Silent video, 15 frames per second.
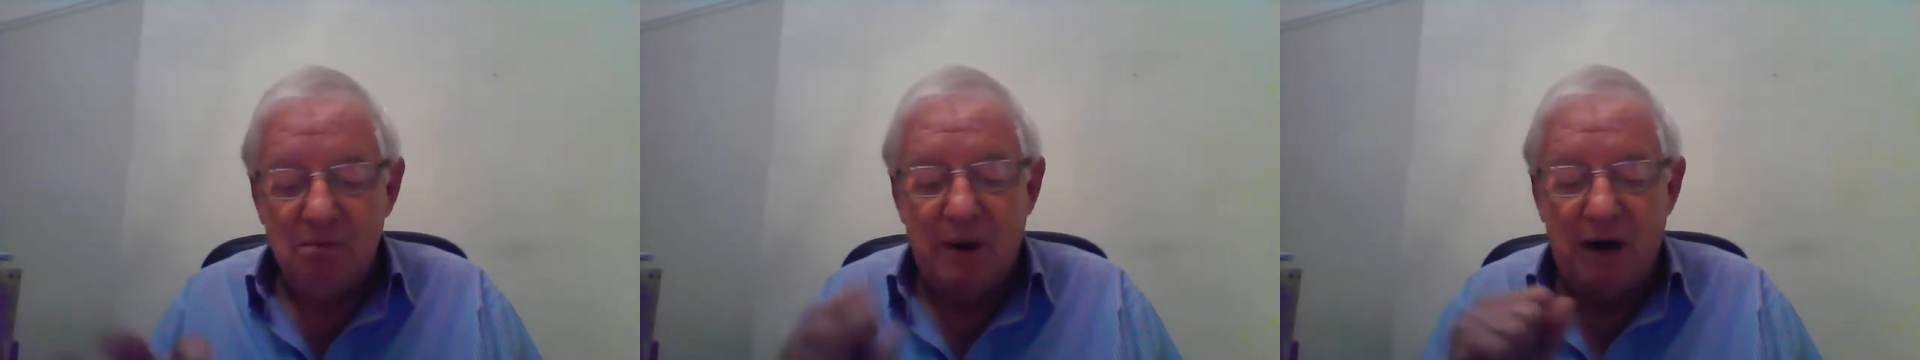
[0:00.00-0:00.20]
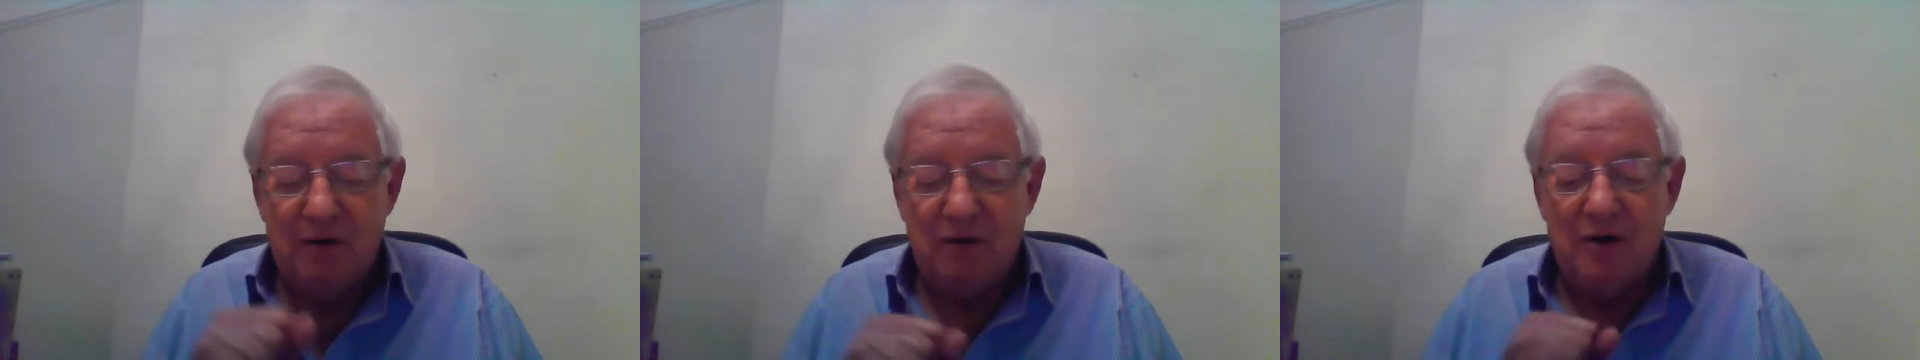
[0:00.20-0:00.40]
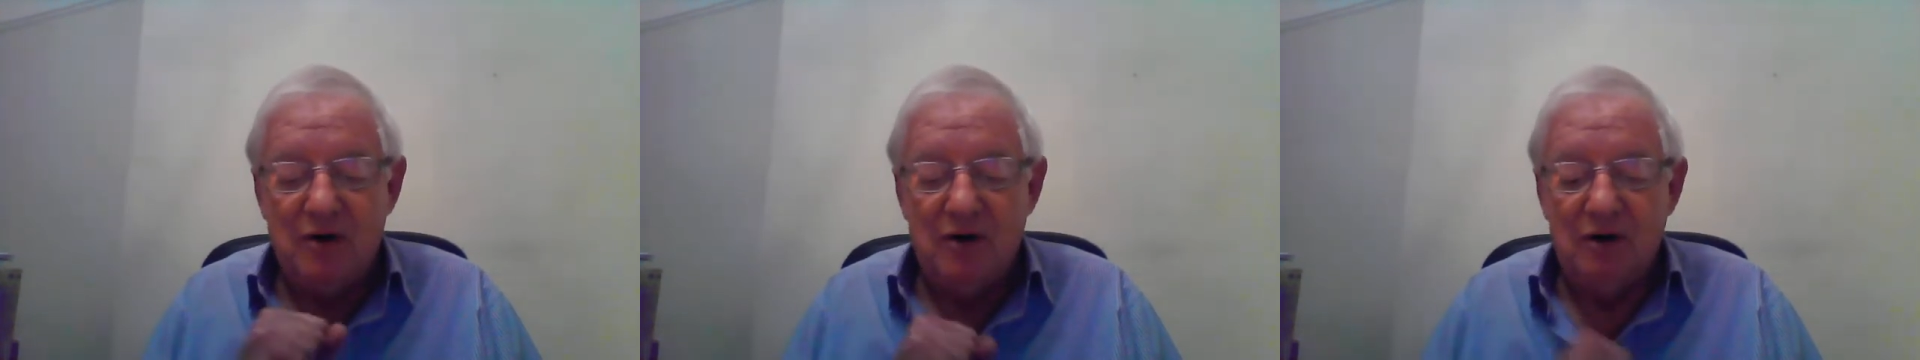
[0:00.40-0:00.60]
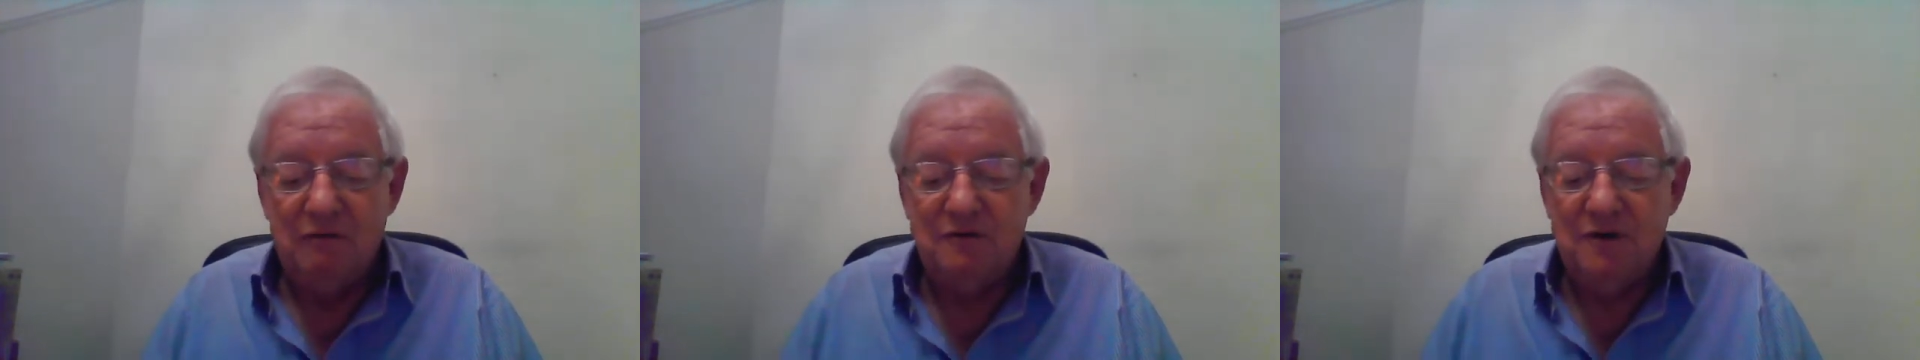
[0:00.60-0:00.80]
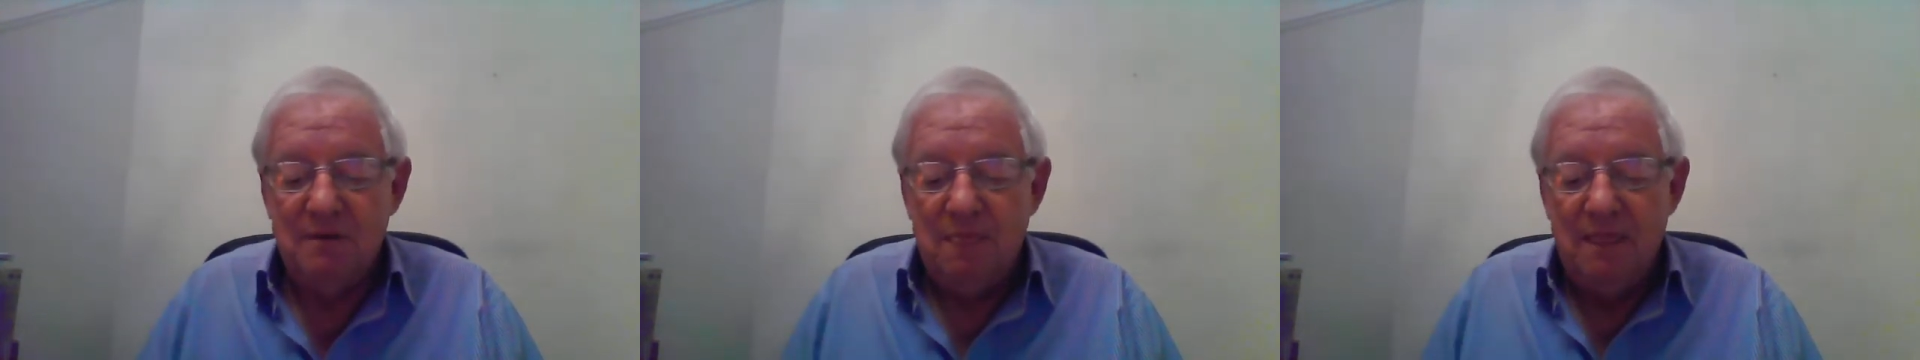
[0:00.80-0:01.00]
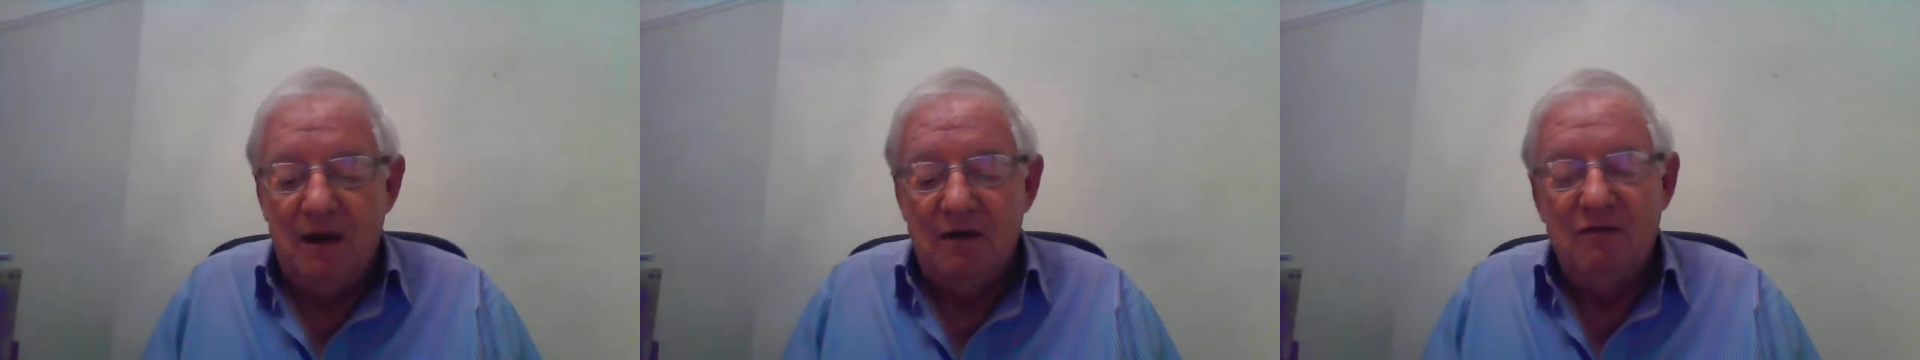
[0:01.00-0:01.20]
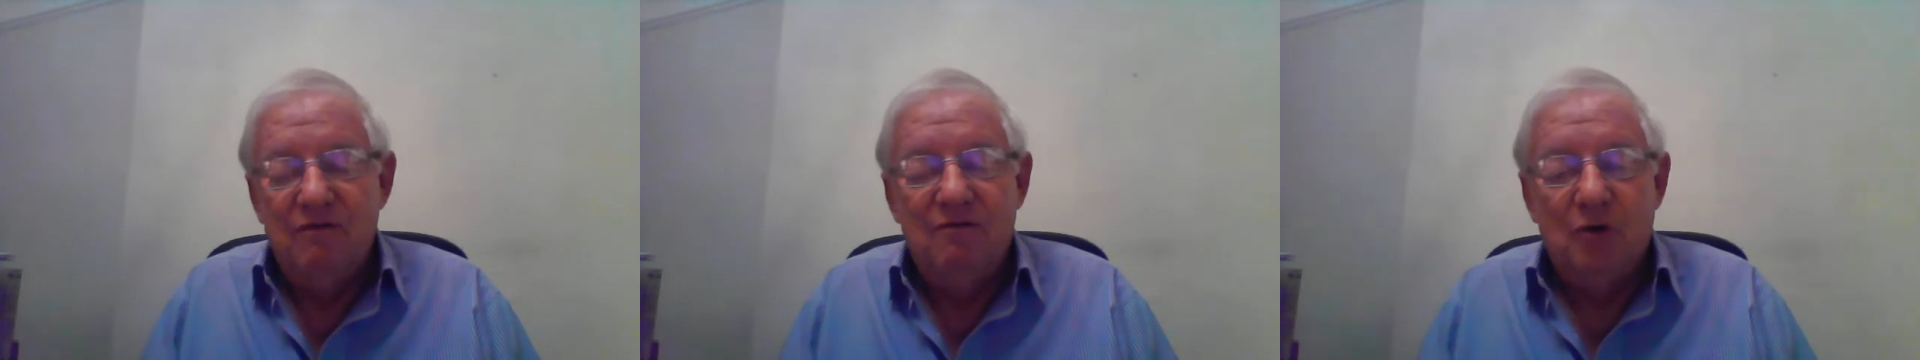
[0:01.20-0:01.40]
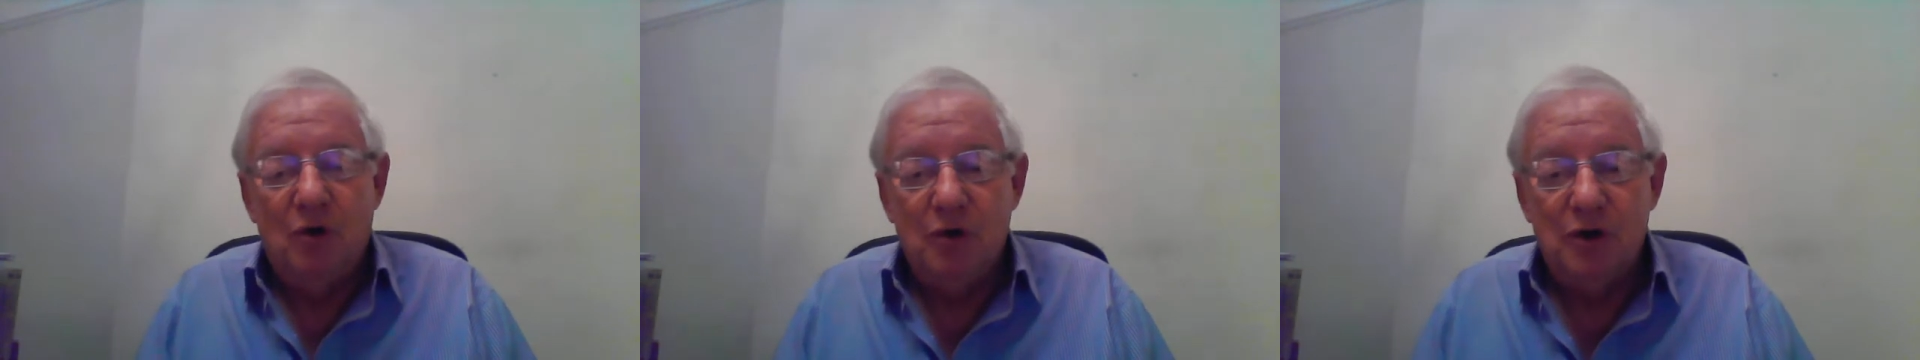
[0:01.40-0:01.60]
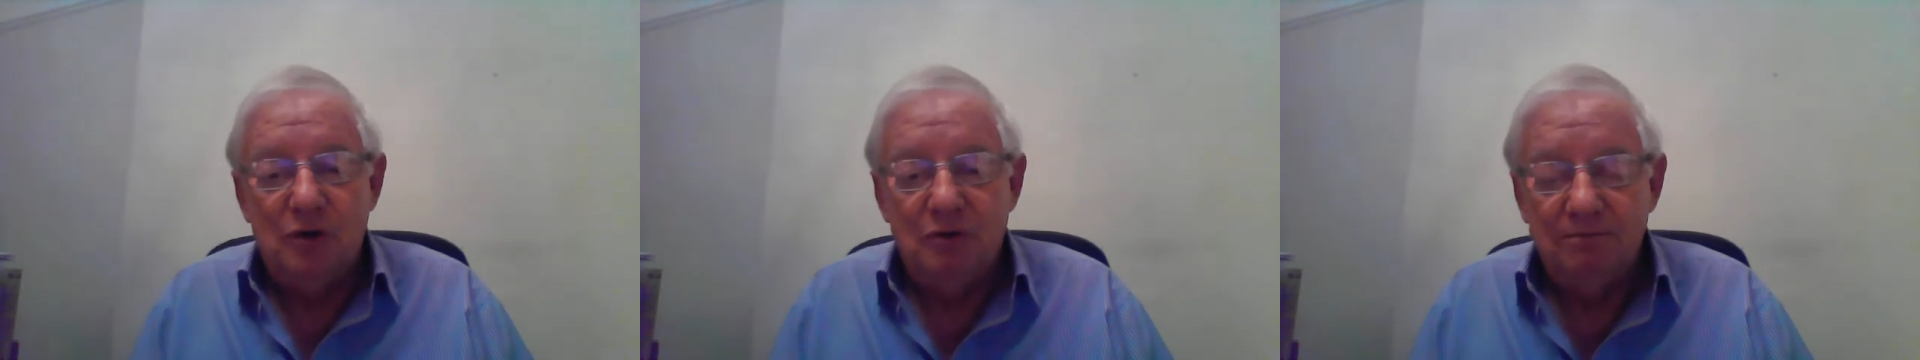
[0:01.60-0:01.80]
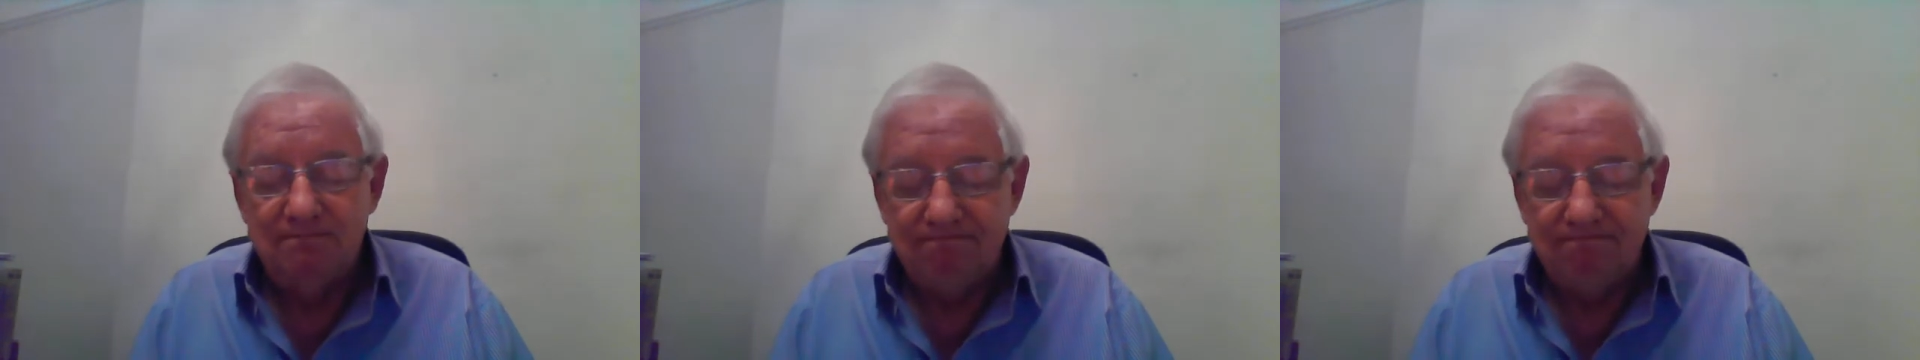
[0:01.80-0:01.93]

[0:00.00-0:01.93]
paragraphs for you.